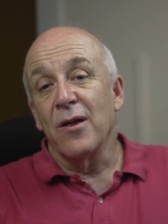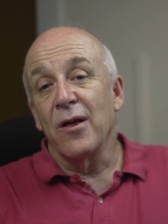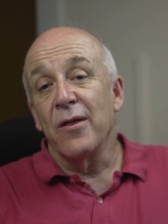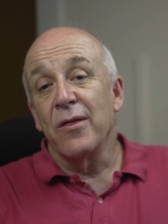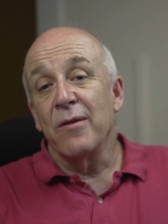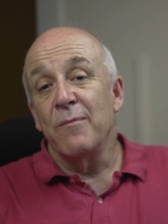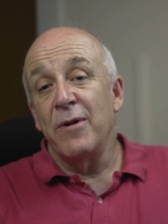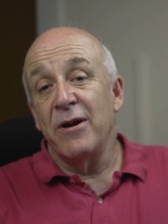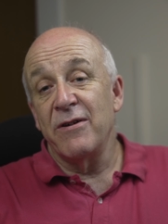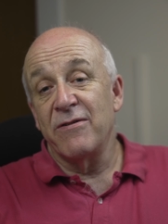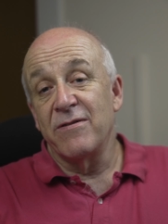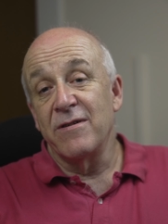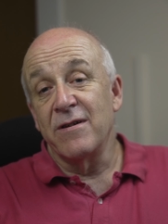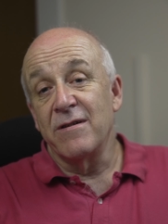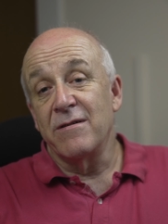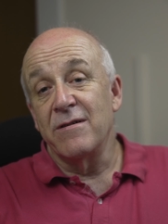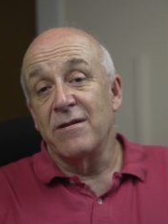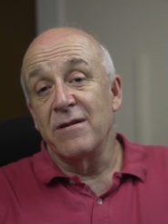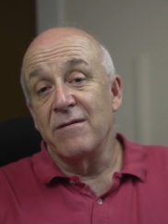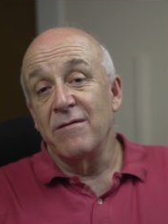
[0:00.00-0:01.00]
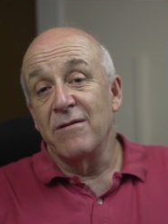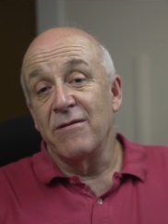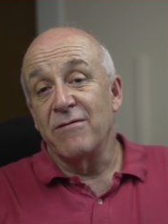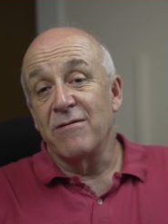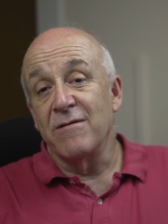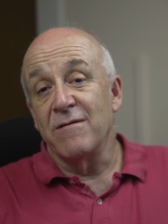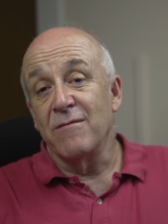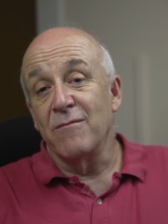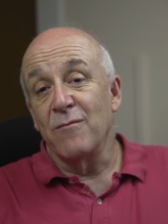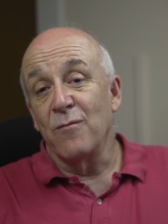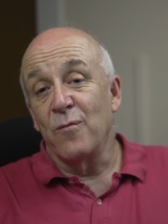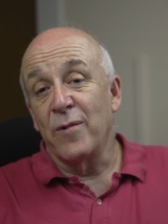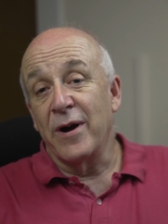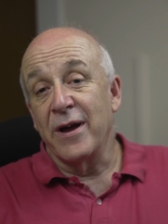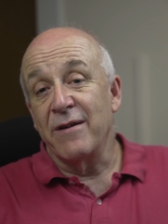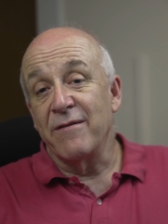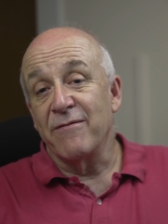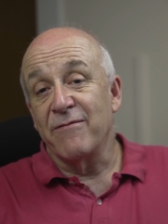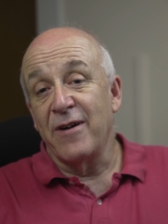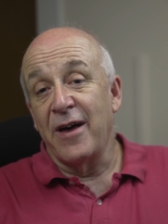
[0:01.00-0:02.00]
the best thing to do is to
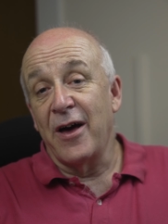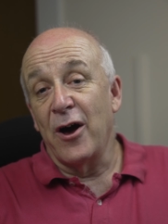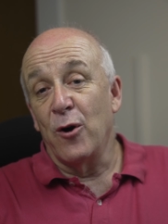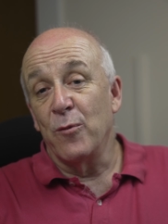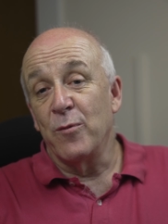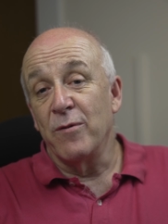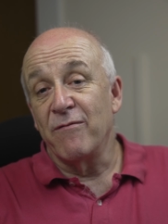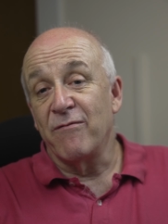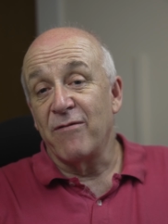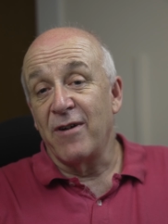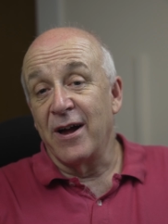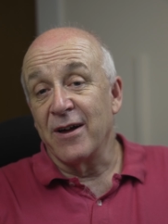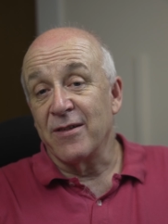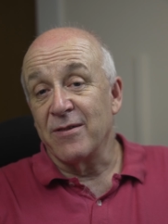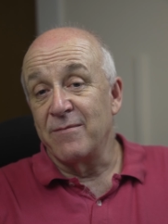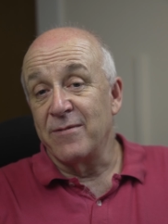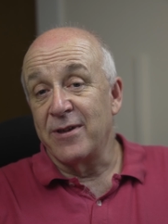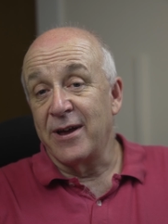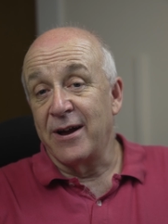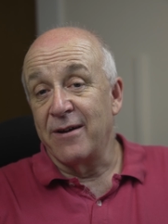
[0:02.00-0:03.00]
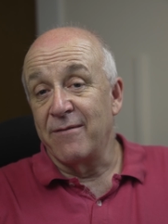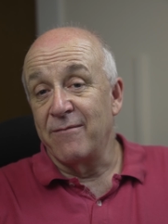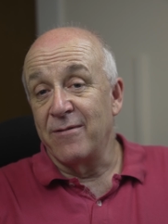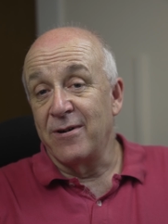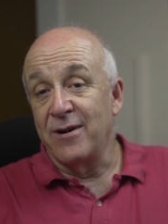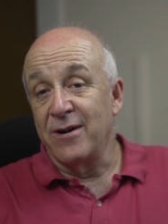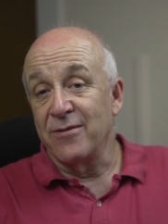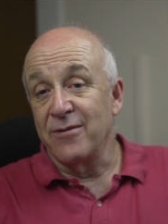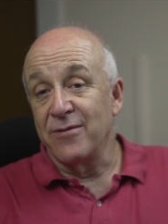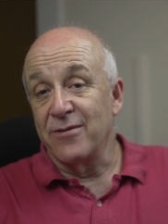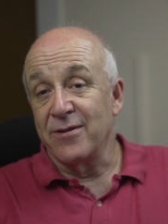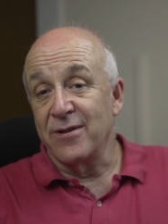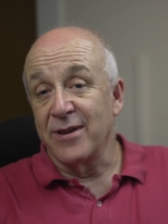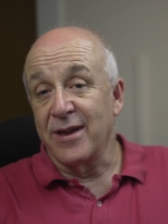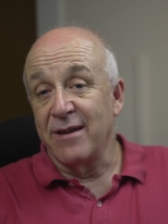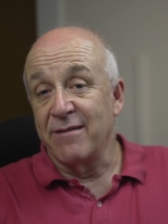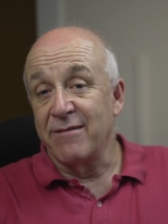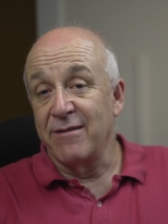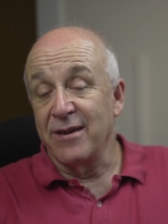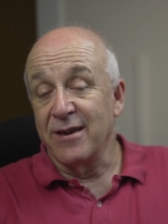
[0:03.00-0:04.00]
wait for help and flag them down rather than
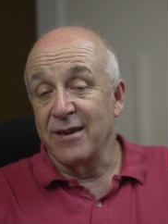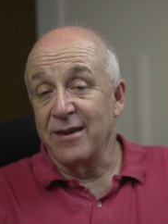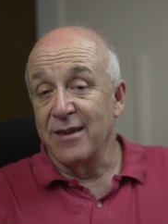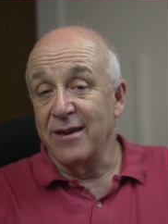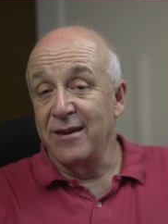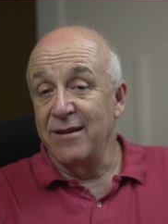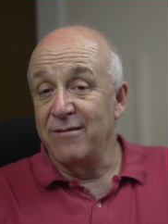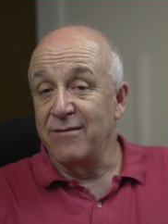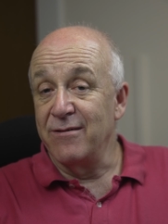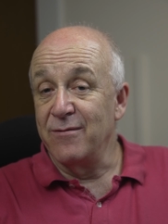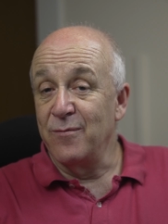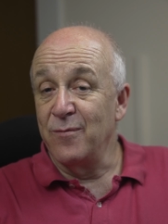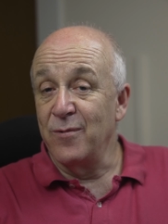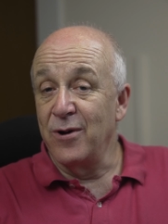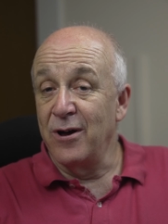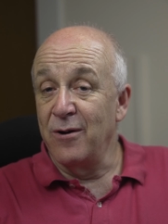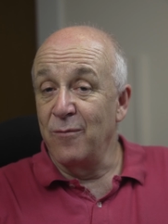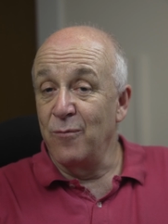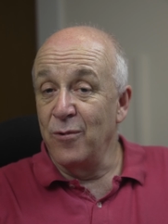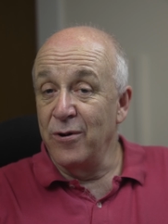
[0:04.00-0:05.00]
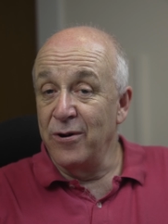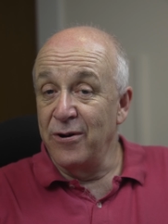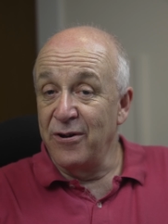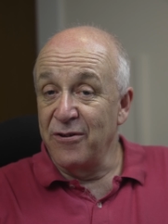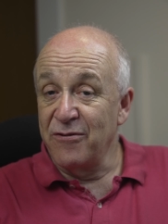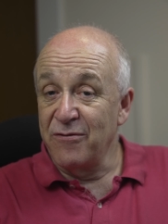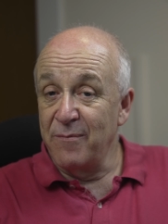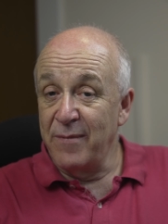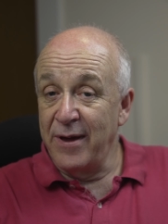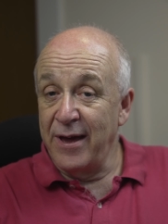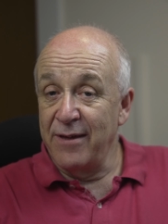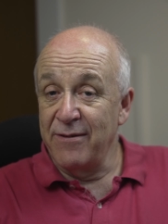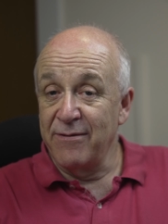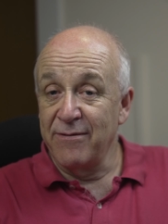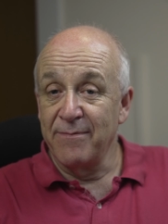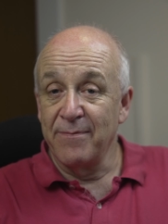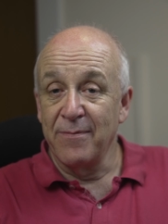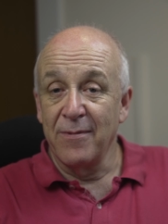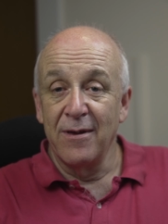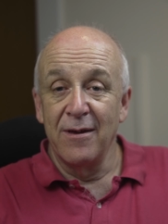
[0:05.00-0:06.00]
getting into a worse
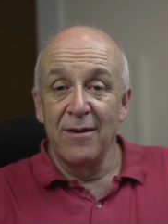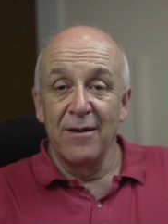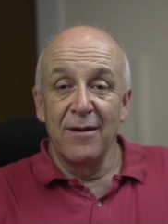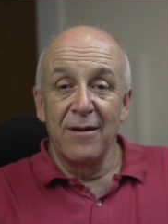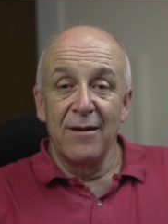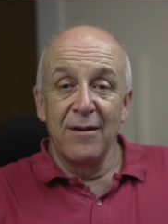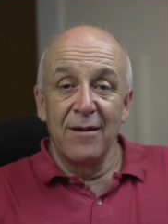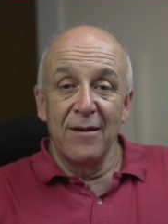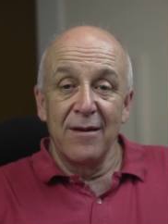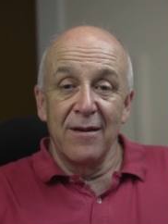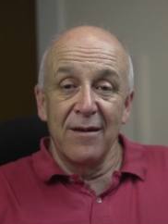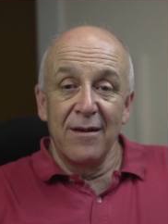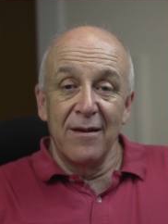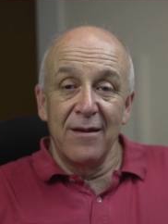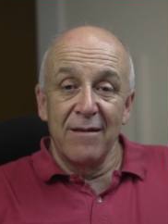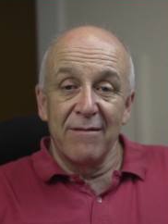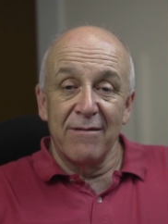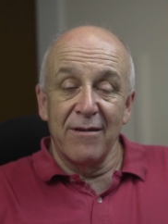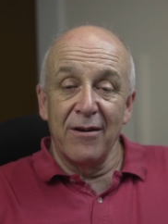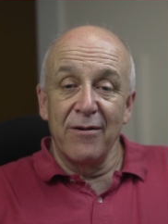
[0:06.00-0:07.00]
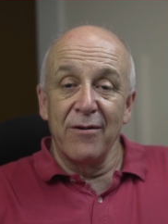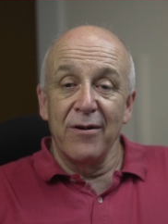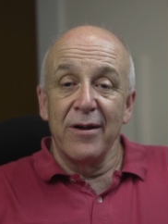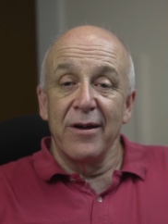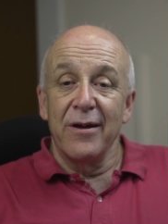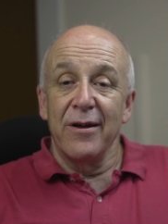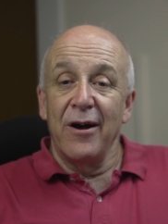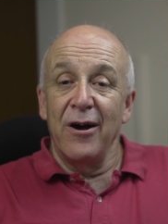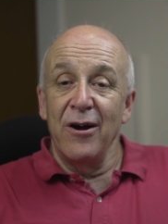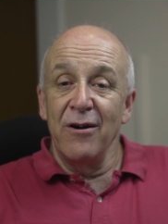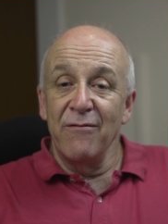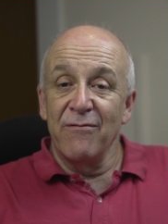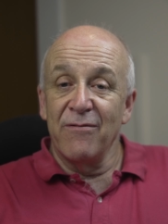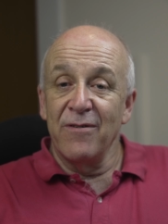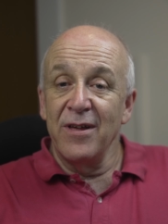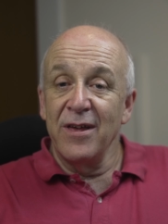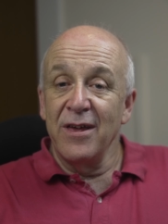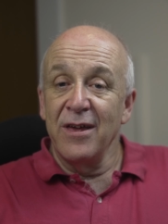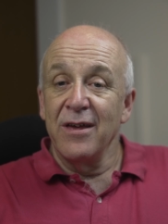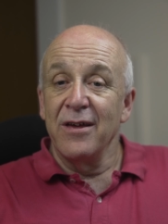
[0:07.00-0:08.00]
mess. So
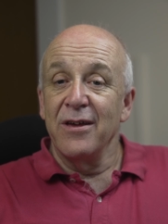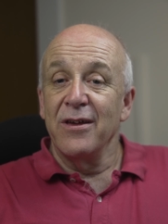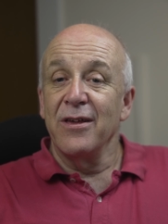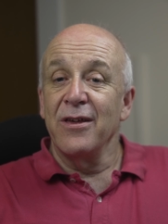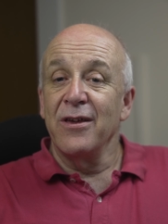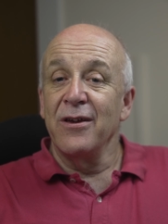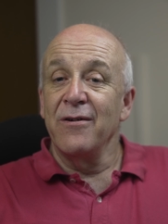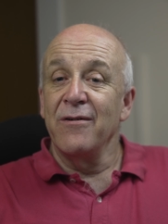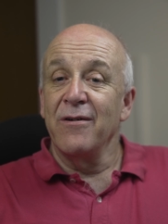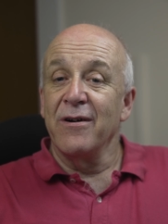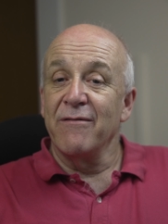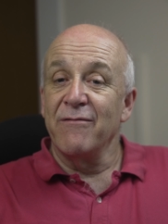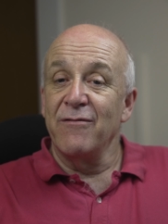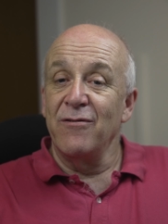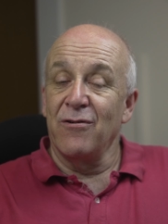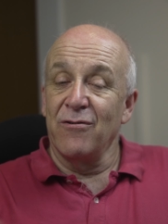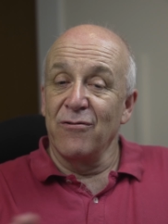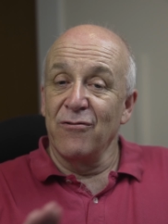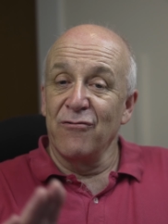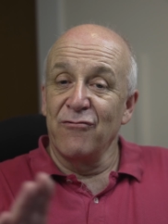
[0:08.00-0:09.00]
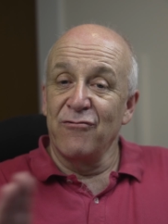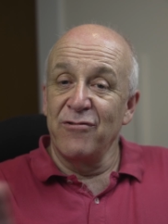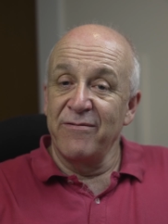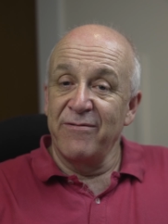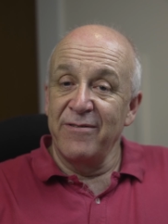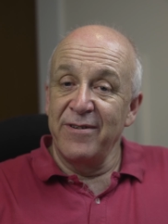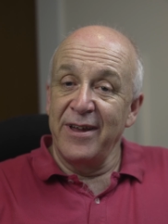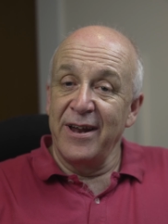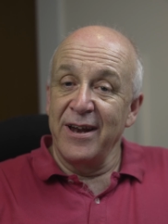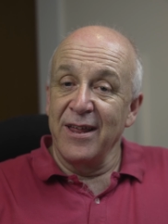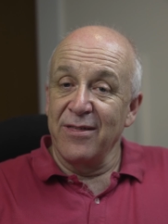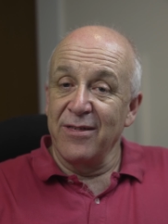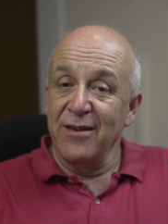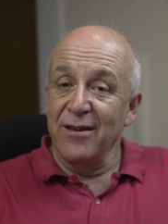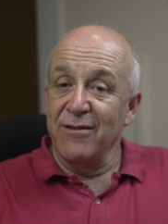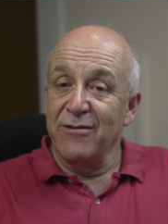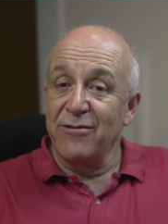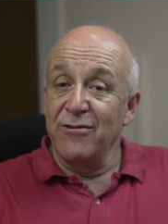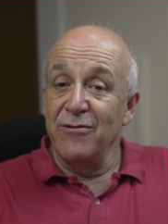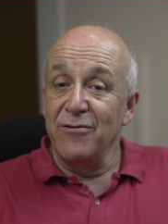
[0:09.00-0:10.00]
hopefully you have not driven
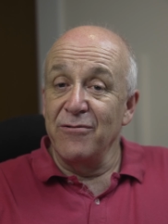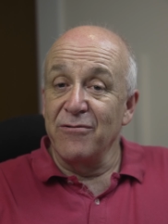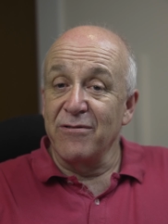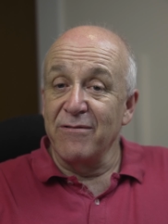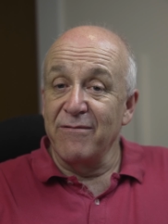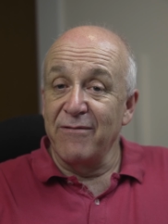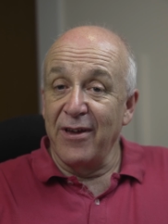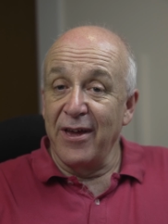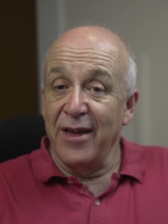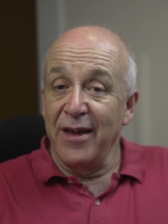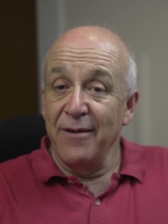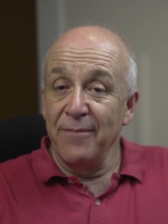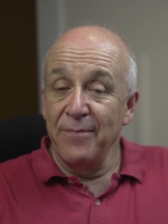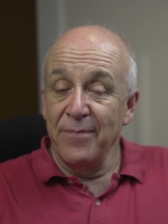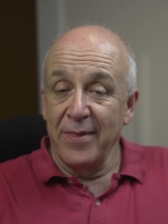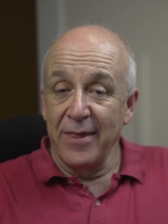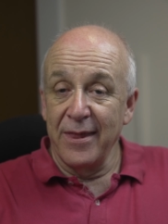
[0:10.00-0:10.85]
anything too severe